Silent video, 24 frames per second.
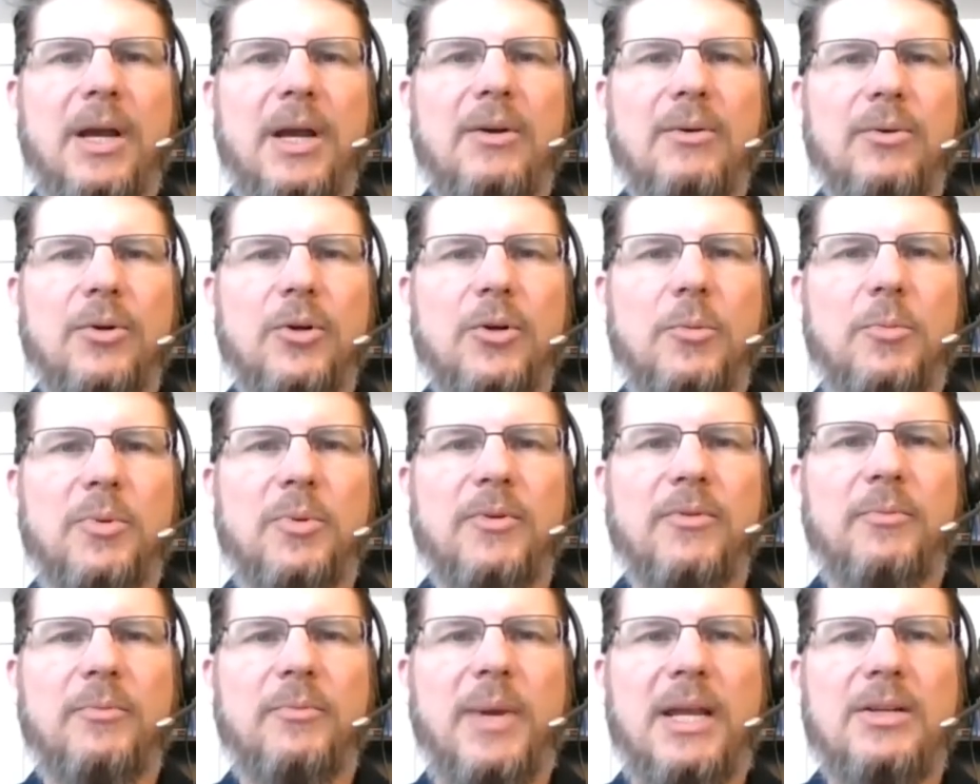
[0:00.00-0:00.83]
group
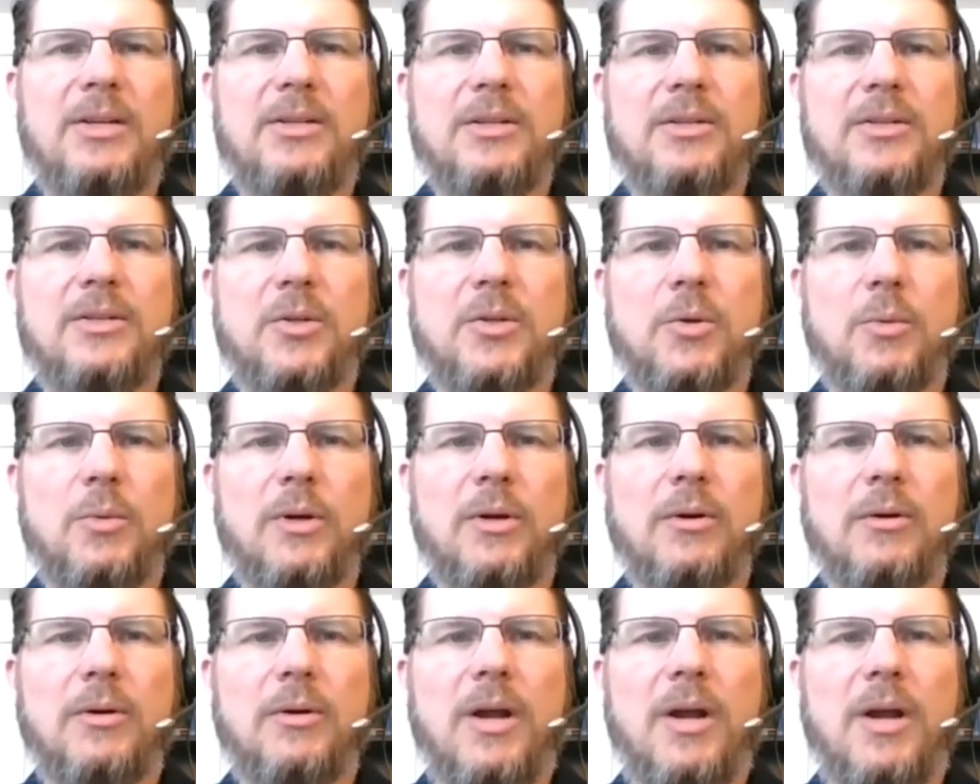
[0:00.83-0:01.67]
of patients who we
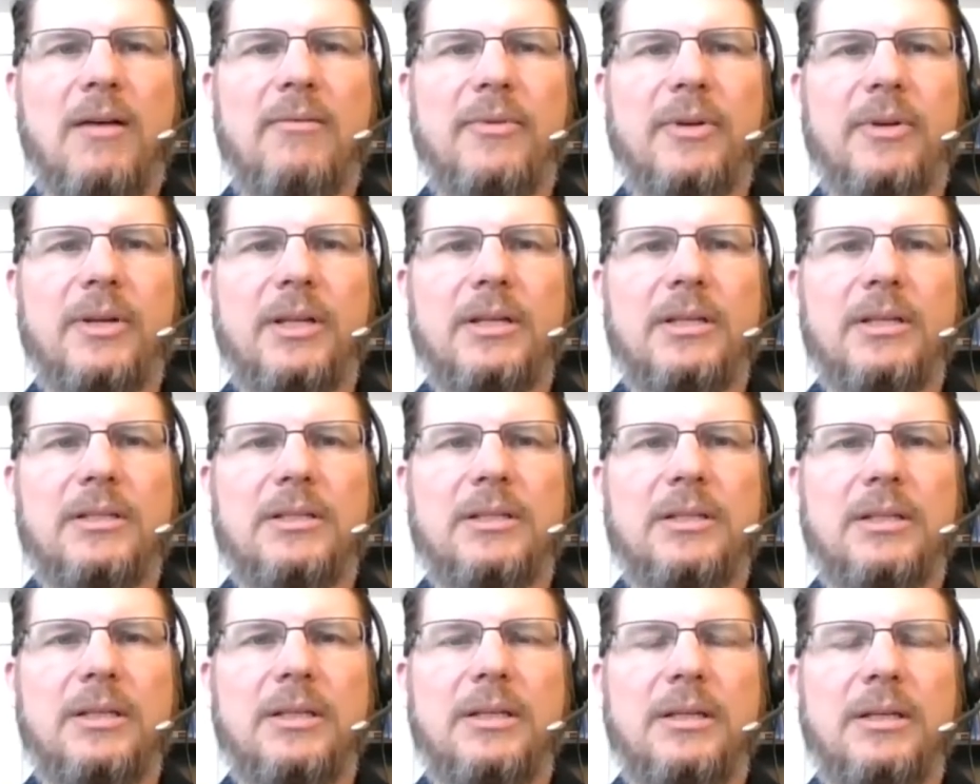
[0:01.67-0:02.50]
were
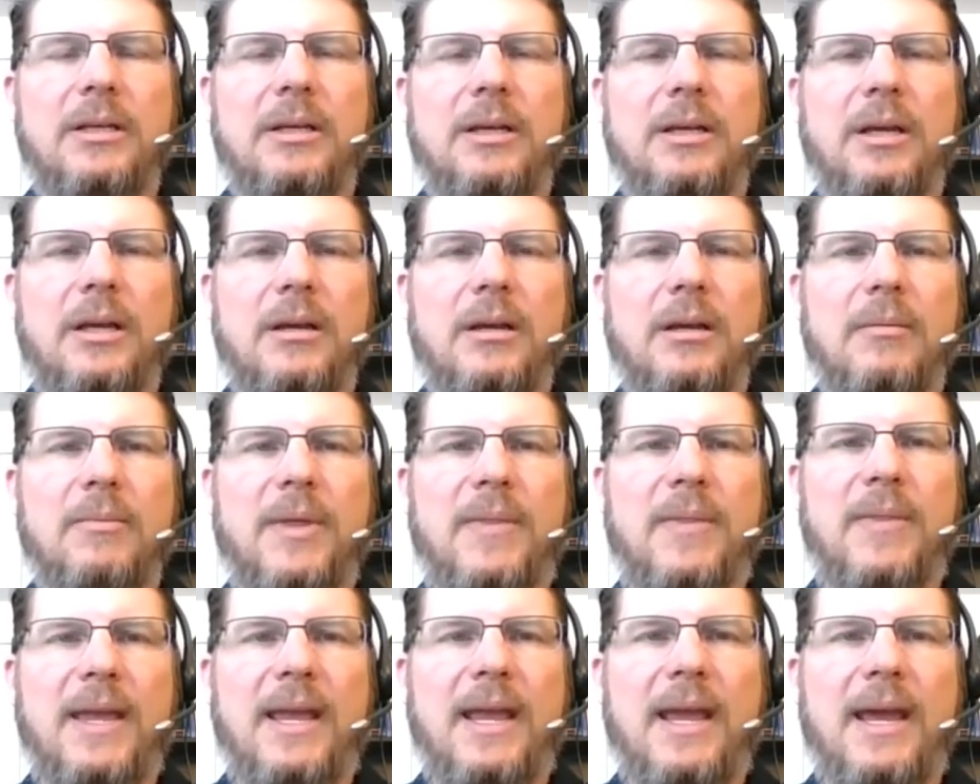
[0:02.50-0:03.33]
confident
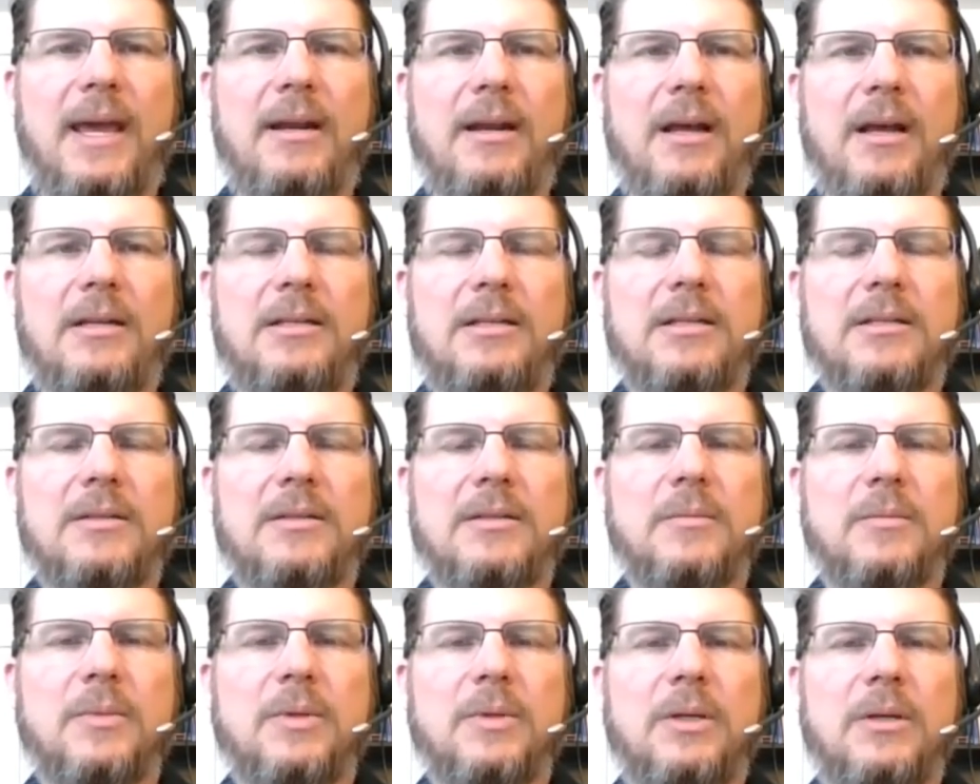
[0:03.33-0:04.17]
that they had
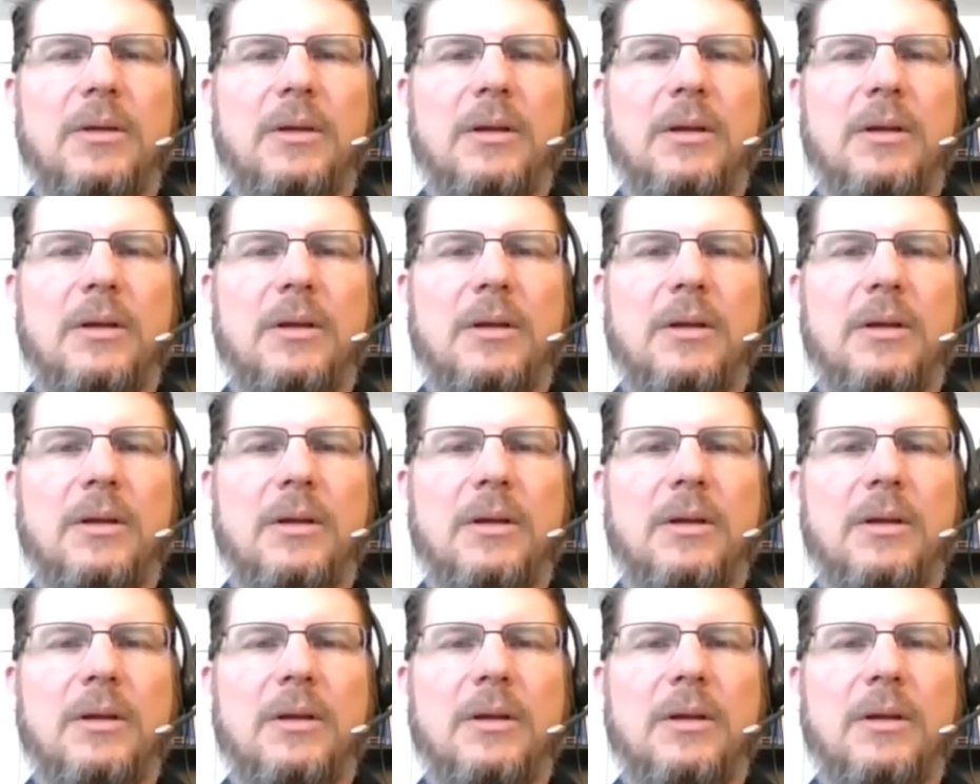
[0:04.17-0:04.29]
autism,